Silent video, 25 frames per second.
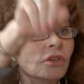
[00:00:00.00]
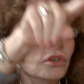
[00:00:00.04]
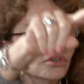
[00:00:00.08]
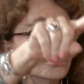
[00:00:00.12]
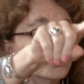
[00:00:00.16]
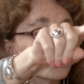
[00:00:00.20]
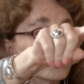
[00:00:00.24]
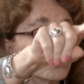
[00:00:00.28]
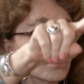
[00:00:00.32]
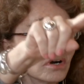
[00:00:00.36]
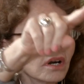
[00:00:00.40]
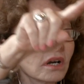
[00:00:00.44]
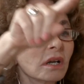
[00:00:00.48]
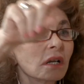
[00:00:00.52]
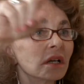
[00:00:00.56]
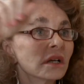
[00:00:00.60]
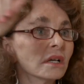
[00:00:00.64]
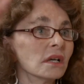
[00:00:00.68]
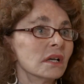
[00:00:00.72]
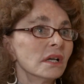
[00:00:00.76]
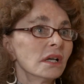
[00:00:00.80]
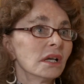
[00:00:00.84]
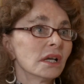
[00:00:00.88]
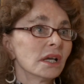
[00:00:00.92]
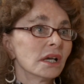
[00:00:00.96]
New York,
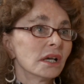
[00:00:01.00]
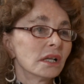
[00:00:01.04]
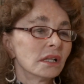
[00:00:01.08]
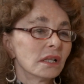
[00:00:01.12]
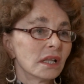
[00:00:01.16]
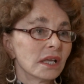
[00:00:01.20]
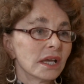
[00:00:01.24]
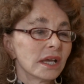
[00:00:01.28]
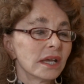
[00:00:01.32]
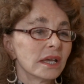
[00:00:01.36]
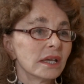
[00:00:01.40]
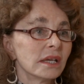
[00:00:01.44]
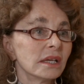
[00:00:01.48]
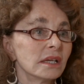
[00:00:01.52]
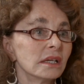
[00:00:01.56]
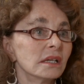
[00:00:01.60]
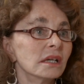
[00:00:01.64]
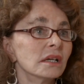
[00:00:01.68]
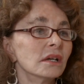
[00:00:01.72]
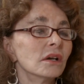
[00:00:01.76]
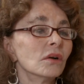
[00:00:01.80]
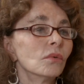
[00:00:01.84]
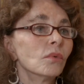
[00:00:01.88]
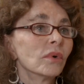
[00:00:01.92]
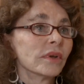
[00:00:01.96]
LA,
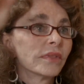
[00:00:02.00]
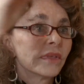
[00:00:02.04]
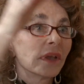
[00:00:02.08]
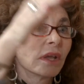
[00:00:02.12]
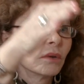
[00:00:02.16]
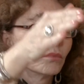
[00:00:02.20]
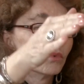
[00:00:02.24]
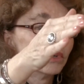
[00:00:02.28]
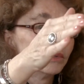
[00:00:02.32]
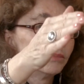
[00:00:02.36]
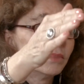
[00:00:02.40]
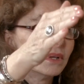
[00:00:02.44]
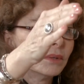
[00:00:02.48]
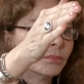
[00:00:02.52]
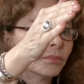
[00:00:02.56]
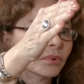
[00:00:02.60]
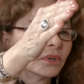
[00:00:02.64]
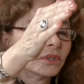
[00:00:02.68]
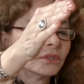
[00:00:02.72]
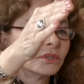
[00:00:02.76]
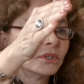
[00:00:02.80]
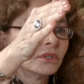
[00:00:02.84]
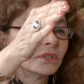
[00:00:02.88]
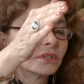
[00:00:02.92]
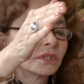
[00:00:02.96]
where they would be
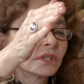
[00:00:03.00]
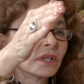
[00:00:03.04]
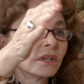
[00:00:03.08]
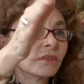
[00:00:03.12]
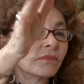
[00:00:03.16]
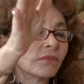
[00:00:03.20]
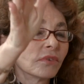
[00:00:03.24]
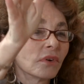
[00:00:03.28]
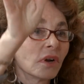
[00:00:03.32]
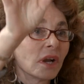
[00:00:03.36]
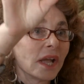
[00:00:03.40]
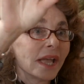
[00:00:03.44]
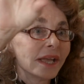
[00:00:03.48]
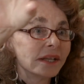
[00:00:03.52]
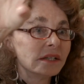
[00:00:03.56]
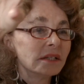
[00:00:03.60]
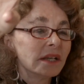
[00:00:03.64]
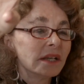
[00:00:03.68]
producing for a